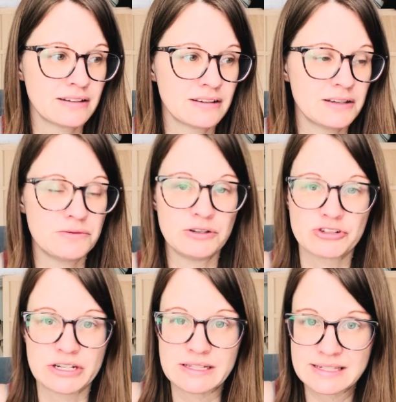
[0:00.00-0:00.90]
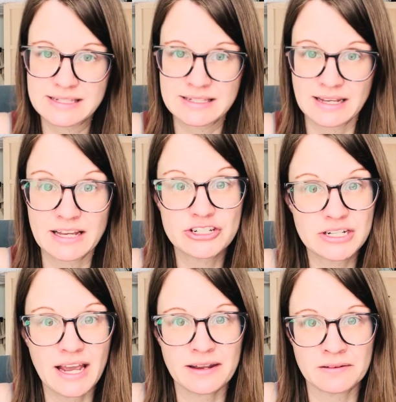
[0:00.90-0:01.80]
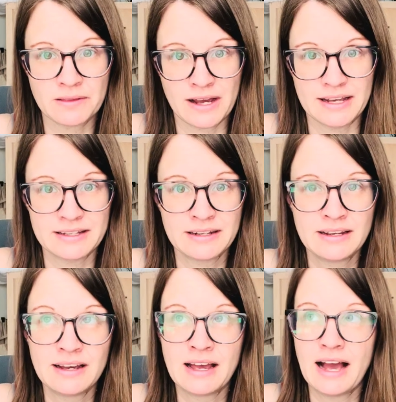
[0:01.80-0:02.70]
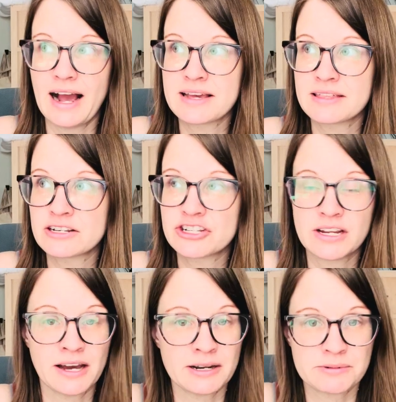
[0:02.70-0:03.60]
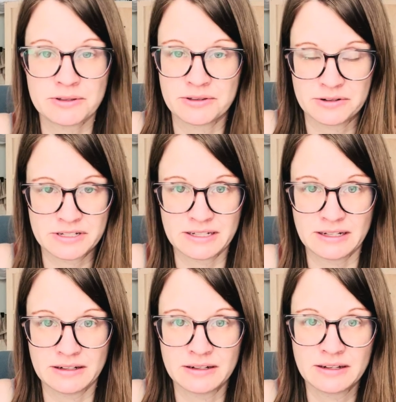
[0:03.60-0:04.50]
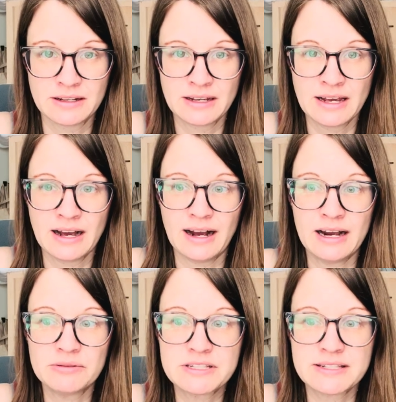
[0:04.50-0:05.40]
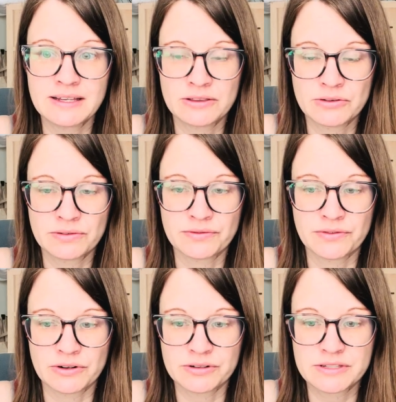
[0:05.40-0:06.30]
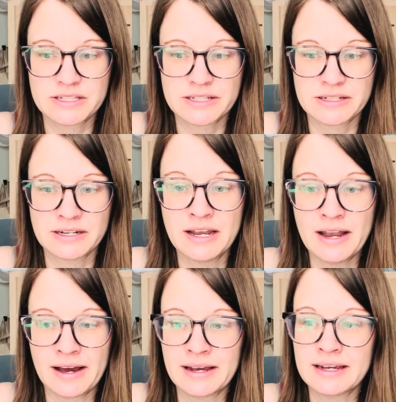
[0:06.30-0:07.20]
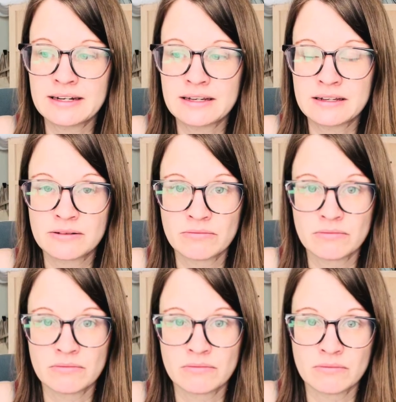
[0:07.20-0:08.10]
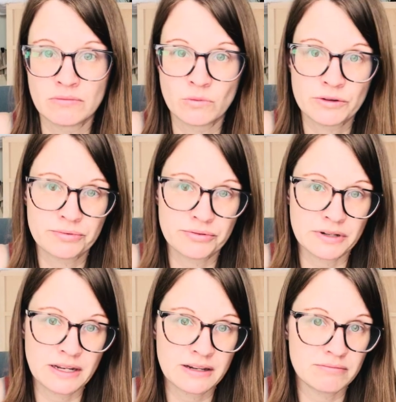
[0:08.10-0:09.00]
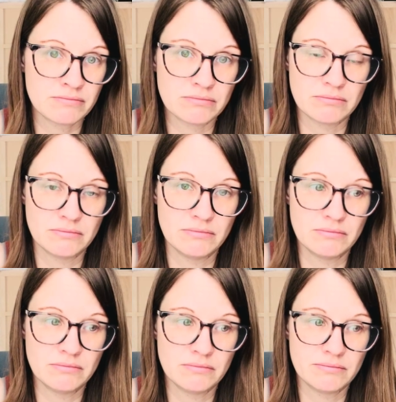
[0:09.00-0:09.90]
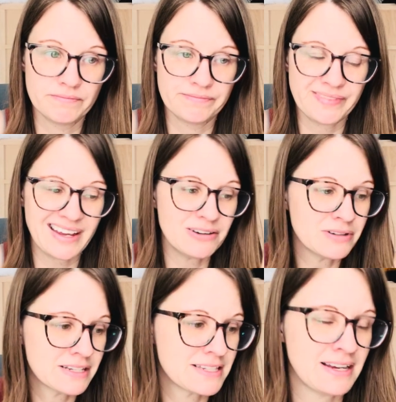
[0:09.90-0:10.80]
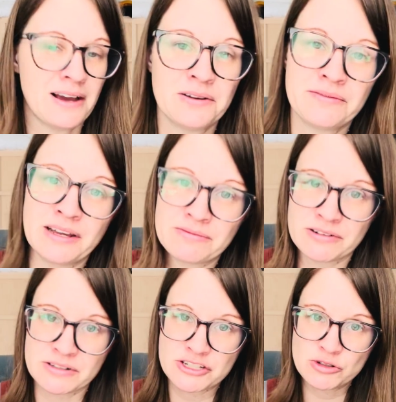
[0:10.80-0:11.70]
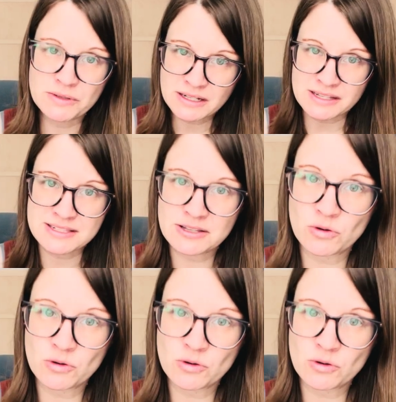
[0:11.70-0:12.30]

infusions. And she had a lot. I think she got up to 13. I would say the first 9 were pretty, I don't want to say uneventful too, because